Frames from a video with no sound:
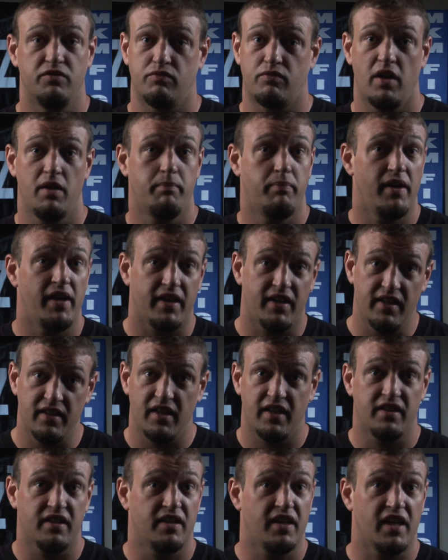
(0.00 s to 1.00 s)
right back in
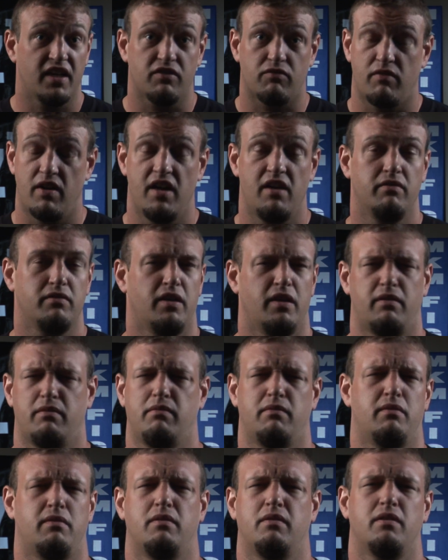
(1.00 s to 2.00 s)
like the next round, like,
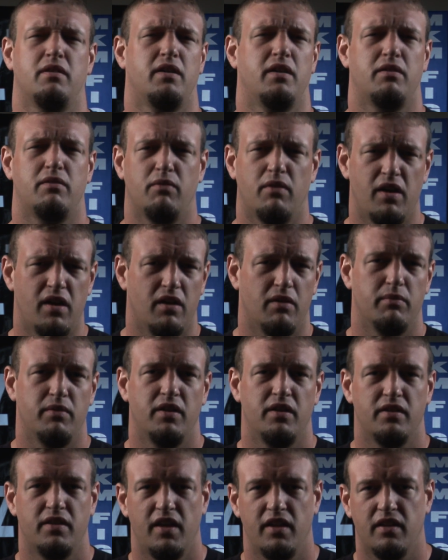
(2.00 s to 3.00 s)
wow,
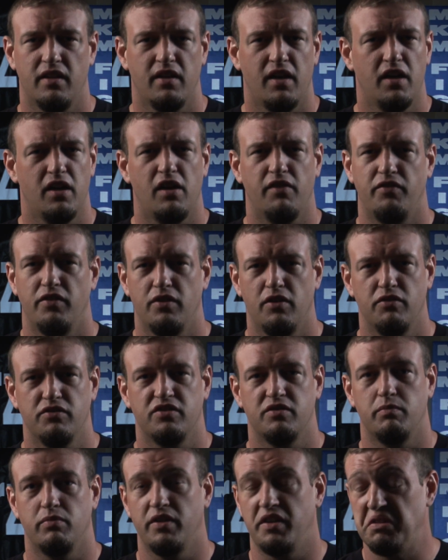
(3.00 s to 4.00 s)
man, take the night off. Your nose is
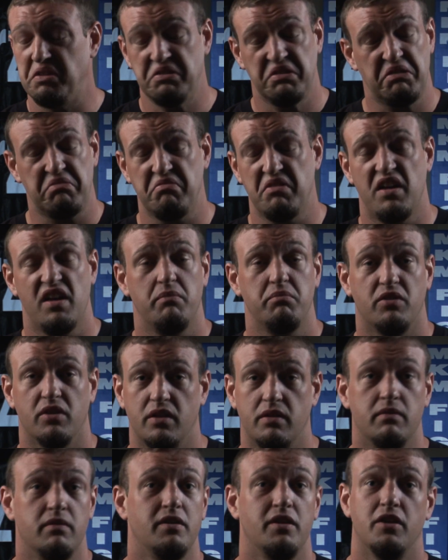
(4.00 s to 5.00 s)
bleeding. He's like, nah, I'm good.
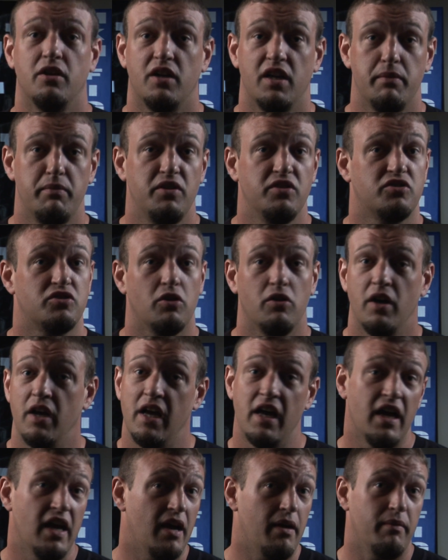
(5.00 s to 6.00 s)
You know what I mean? So,
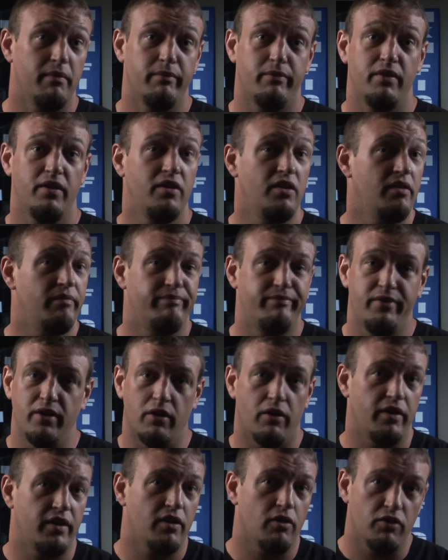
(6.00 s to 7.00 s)

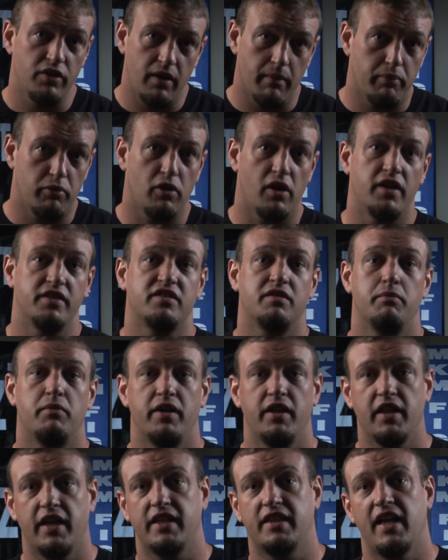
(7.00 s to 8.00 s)
I can only applaud somebody
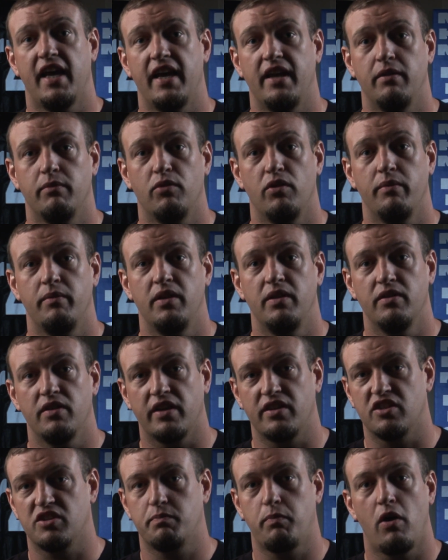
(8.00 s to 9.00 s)
like that. You know what I mean? Like
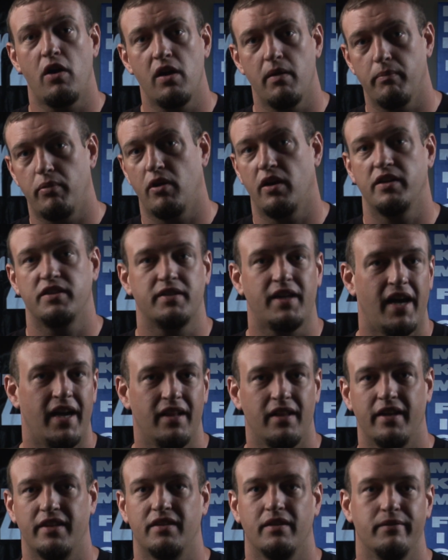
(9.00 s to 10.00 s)
the sparring part's kind of
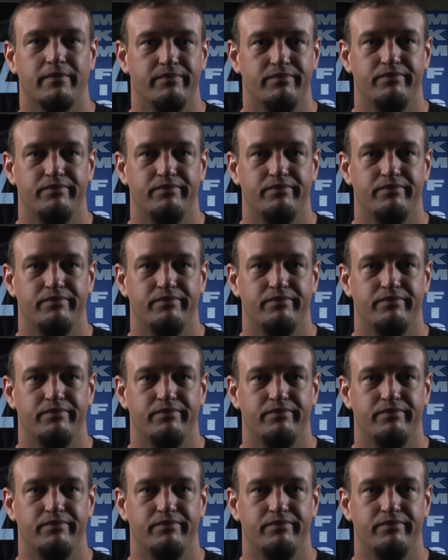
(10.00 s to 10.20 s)
like the